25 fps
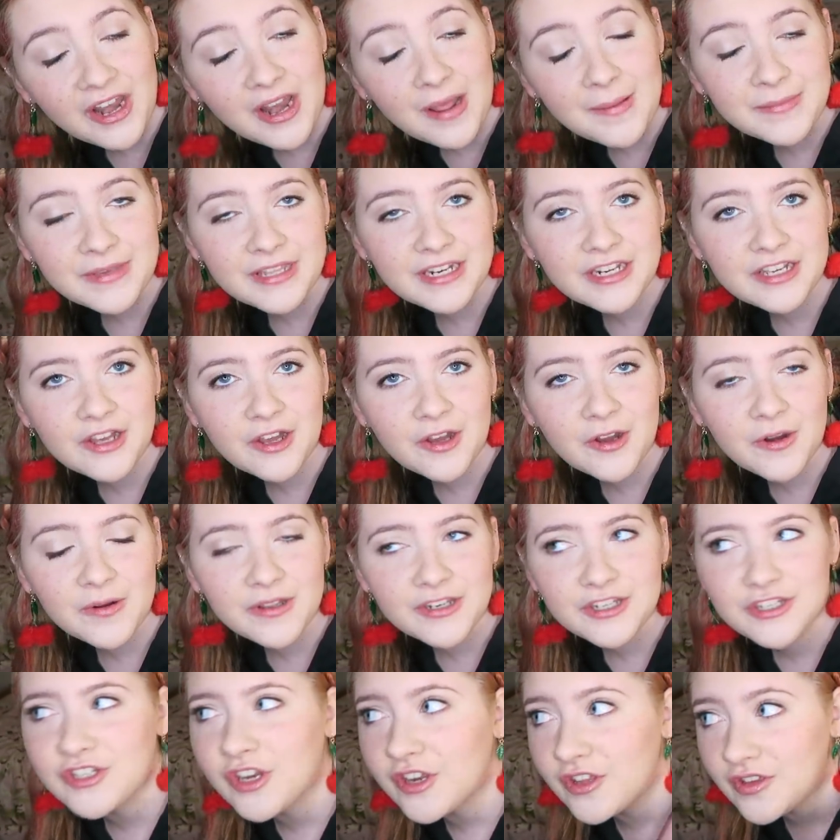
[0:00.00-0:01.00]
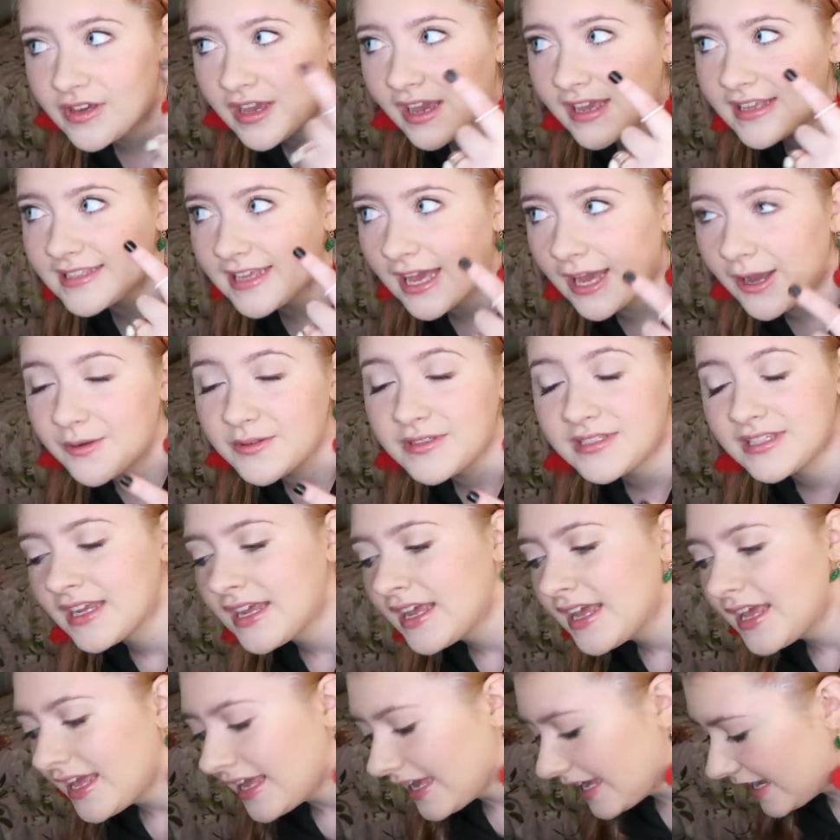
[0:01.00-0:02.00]
on. I'm gonna go and show you guys out
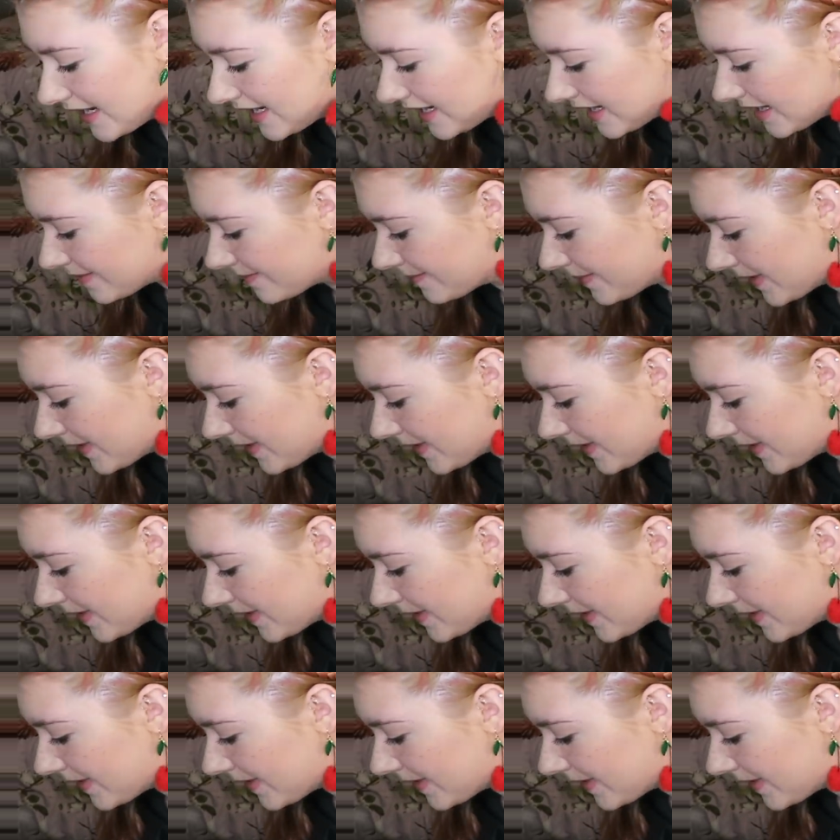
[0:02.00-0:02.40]
in